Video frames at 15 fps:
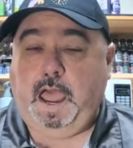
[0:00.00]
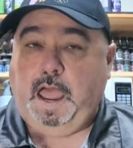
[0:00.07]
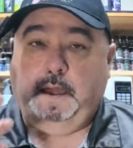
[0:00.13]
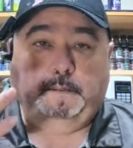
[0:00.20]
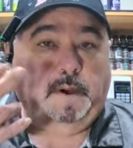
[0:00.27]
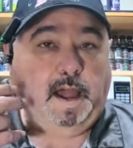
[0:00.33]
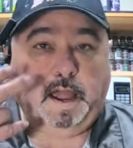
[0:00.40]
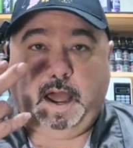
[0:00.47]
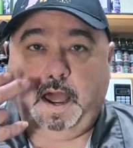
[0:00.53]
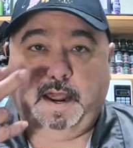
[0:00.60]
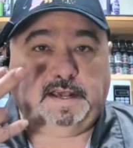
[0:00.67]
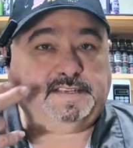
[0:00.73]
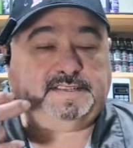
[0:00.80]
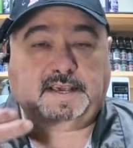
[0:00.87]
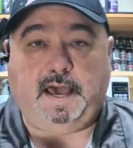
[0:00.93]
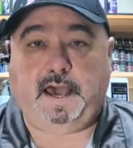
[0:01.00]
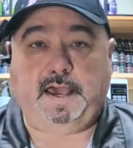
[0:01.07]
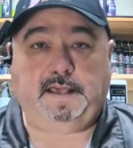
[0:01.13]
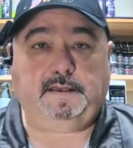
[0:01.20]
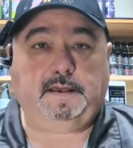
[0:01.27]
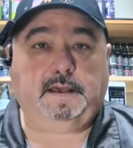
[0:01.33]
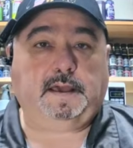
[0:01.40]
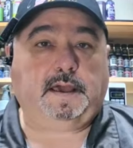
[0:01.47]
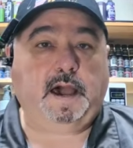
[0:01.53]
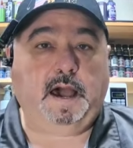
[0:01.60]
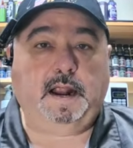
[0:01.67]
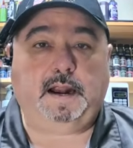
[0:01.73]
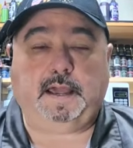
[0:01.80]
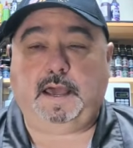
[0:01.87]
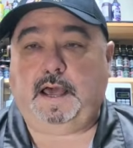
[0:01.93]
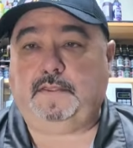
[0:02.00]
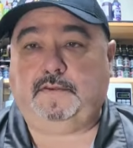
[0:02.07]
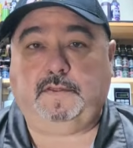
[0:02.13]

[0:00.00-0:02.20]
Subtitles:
And my eyesight kind of got